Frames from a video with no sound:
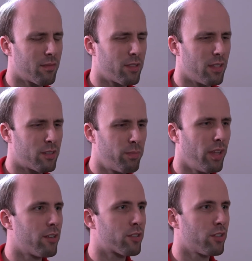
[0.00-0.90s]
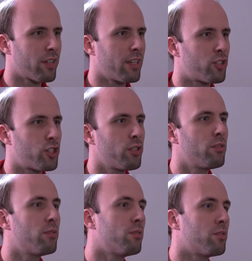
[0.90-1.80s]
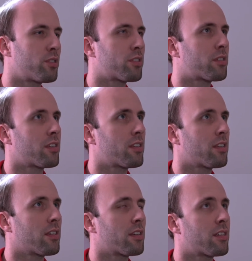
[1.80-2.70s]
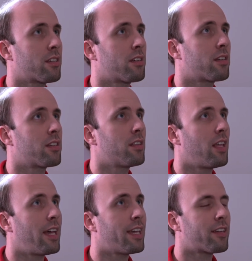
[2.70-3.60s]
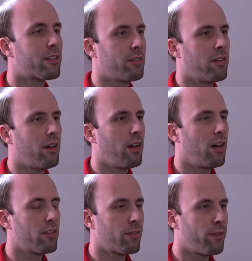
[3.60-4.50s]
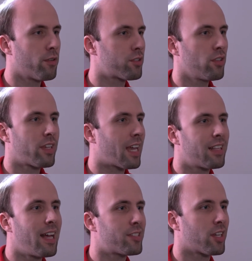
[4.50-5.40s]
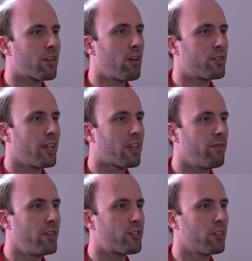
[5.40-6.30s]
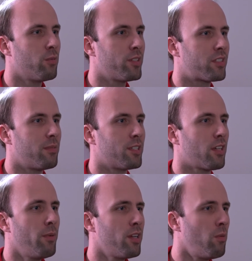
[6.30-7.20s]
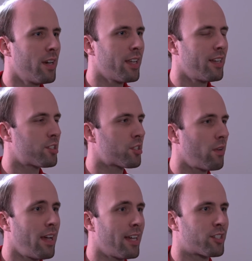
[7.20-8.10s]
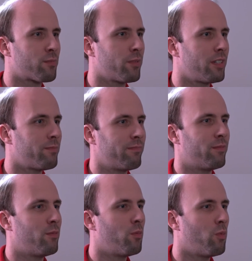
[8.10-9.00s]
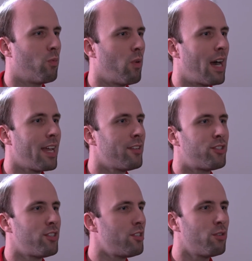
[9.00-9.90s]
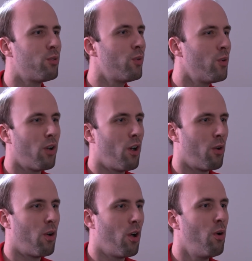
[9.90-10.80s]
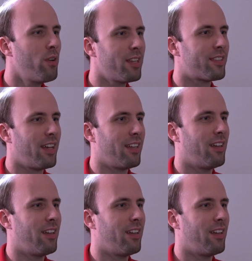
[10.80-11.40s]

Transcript: these players look at shoes like other folks look at classic cars. That conventional wisdom is, we don't want to get it scratched. Well, why do you own it then?